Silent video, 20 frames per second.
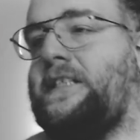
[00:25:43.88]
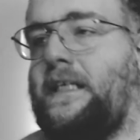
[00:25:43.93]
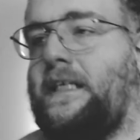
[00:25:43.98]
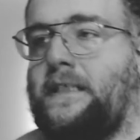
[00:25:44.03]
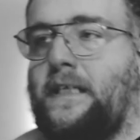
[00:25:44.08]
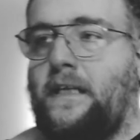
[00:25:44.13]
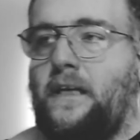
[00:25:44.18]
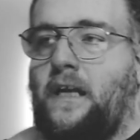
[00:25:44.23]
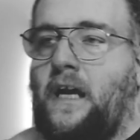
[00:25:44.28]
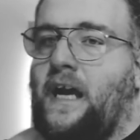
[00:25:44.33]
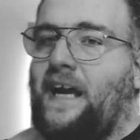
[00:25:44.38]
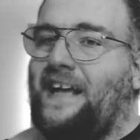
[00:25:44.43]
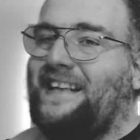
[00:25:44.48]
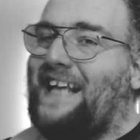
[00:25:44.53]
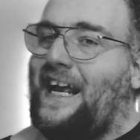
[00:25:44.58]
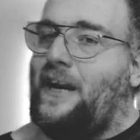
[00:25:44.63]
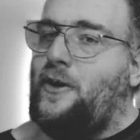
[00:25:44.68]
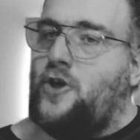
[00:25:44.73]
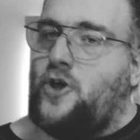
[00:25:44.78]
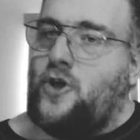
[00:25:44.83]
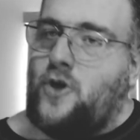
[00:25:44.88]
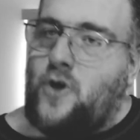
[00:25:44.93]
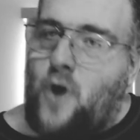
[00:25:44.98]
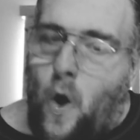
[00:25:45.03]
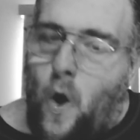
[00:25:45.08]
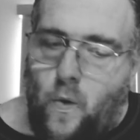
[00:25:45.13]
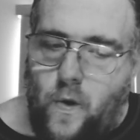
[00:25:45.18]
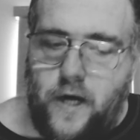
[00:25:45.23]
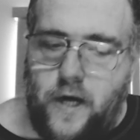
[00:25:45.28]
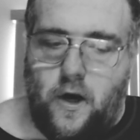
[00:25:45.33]
season that
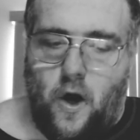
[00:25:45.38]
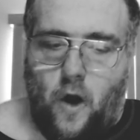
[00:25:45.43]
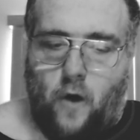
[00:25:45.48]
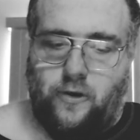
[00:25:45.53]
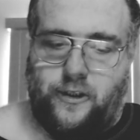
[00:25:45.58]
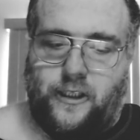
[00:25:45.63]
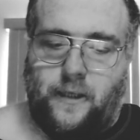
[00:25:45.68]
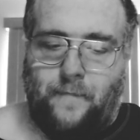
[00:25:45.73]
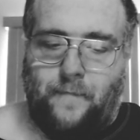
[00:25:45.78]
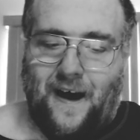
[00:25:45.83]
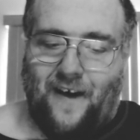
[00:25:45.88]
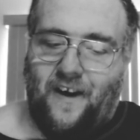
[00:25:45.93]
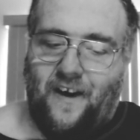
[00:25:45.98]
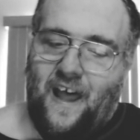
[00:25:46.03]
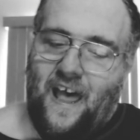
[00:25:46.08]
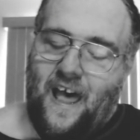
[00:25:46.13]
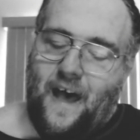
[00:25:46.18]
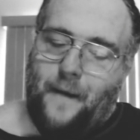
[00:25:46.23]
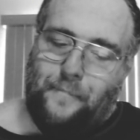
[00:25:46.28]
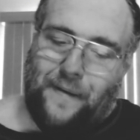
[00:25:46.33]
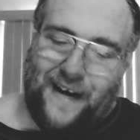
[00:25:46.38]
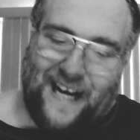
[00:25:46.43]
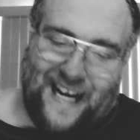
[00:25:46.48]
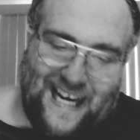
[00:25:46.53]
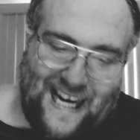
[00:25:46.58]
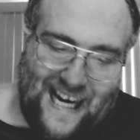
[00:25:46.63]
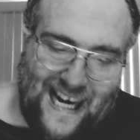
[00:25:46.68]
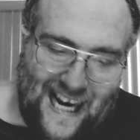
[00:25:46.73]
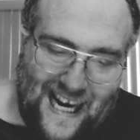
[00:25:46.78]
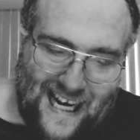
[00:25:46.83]
no one knows about, but
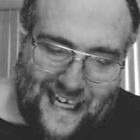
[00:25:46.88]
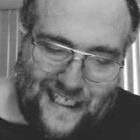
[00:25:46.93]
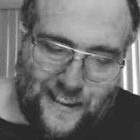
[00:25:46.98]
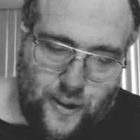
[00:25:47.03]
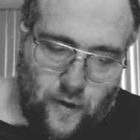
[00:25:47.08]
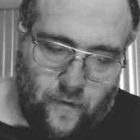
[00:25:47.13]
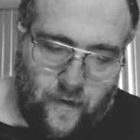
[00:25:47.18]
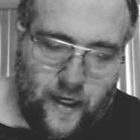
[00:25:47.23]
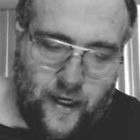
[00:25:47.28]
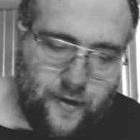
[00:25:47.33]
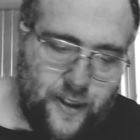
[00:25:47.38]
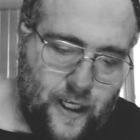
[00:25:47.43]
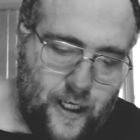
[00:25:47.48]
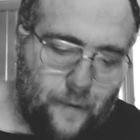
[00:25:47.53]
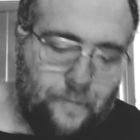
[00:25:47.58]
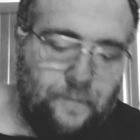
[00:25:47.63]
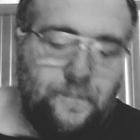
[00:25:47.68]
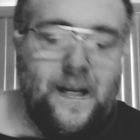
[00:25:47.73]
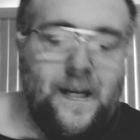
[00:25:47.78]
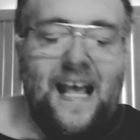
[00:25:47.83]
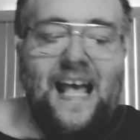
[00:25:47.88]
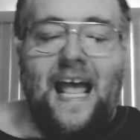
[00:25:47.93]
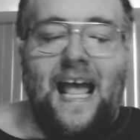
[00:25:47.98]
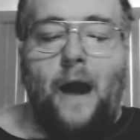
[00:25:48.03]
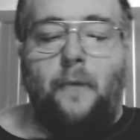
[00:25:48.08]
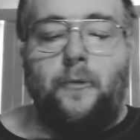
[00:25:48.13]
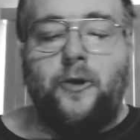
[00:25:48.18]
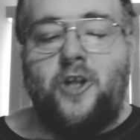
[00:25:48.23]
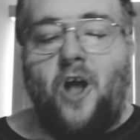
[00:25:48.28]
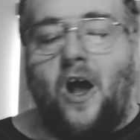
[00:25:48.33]
he is the real deal.
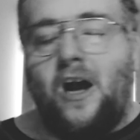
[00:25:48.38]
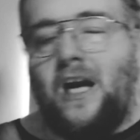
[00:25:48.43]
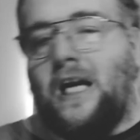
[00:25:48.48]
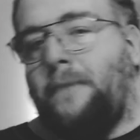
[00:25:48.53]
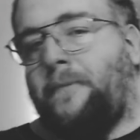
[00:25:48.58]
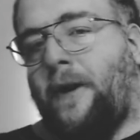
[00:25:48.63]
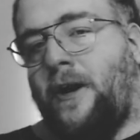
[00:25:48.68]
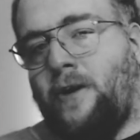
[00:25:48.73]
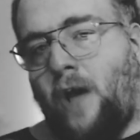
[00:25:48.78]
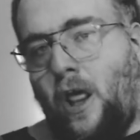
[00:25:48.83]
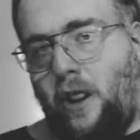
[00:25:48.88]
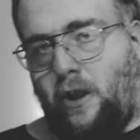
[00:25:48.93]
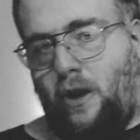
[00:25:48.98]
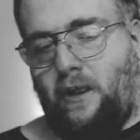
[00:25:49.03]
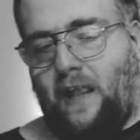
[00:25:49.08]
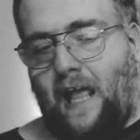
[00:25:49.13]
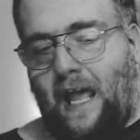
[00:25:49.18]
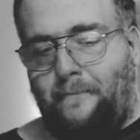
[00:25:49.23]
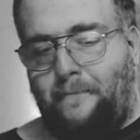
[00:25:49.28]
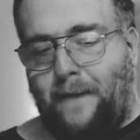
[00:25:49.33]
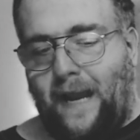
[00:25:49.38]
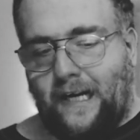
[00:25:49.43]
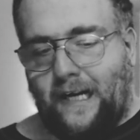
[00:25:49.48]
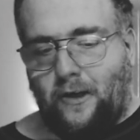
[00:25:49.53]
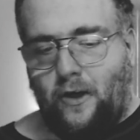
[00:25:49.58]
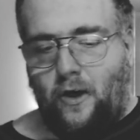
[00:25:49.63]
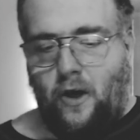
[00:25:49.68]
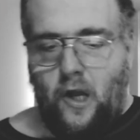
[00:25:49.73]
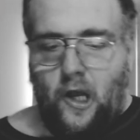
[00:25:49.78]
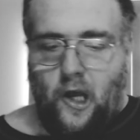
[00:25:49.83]
And we're talking about another
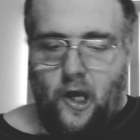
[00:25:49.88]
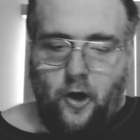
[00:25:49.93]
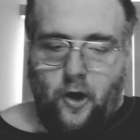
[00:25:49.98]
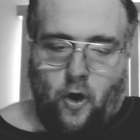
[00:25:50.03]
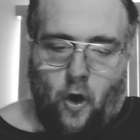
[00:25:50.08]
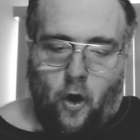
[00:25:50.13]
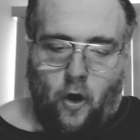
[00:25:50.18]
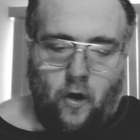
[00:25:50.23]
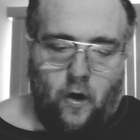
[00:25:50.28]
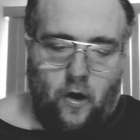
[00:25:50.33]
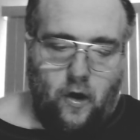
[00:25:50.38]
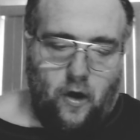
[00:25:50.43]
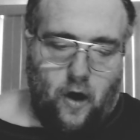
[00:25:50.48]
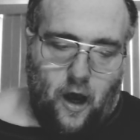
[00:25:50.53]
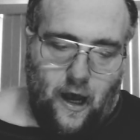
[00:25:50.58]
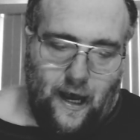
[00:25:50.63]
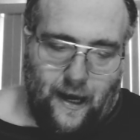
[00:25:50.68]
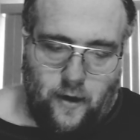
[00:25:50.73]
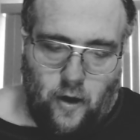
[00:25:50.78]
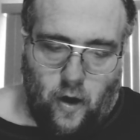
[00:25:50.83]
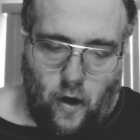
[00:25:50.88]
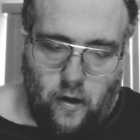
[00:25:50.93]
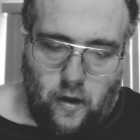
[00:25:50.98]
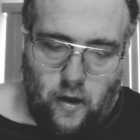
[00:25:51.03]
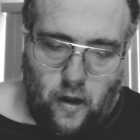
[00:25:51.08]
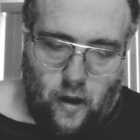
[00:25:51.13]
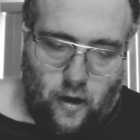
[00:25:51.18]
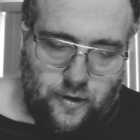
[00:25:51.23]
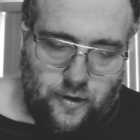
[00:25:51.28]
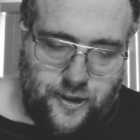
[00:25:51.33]
linebacker, Cole, uh,
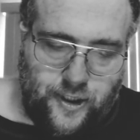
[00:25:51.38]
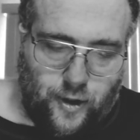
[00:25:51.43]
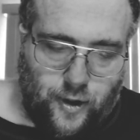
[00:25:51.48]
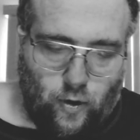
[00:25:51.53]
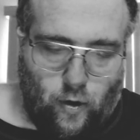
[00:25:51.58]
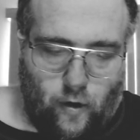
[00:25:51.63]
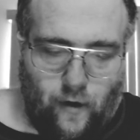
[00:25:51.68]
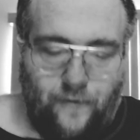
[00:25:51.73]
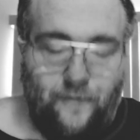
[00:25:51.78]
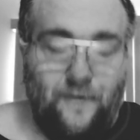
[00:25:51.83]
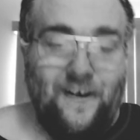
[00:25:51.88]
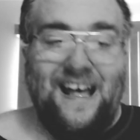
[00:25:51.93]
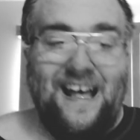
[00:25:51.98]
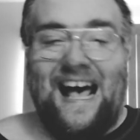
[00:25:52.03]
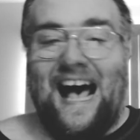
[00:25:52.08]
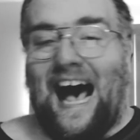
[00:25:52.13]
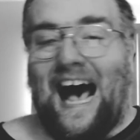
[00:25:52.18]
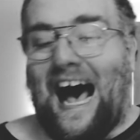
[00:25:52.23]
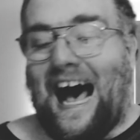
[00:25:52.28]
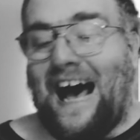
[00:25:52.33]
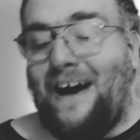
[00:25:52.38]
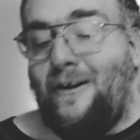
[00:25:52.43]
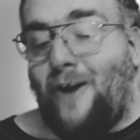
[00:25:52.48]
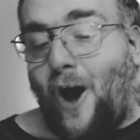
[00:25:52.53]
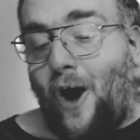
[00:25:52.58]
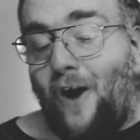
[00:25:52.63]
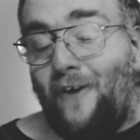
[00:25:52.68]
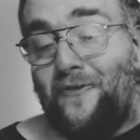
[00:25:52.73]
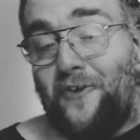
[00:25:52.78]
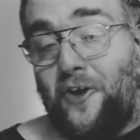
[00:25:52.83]
Cole out
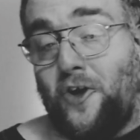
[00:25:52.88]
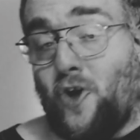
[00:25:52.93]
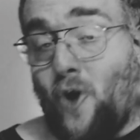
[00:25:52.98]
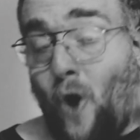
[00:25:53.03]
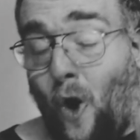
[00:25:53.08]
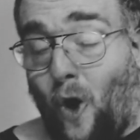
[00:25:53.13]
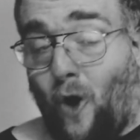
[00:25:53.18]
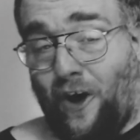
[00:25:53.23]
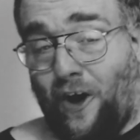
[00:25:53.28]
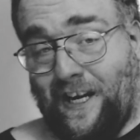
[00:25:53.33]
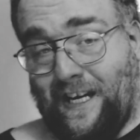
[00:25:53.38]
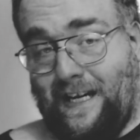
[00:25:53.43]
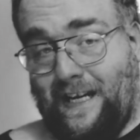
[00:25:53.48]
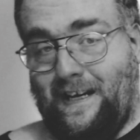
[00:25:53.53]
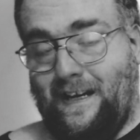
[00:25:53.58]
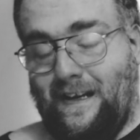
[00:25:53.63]
of York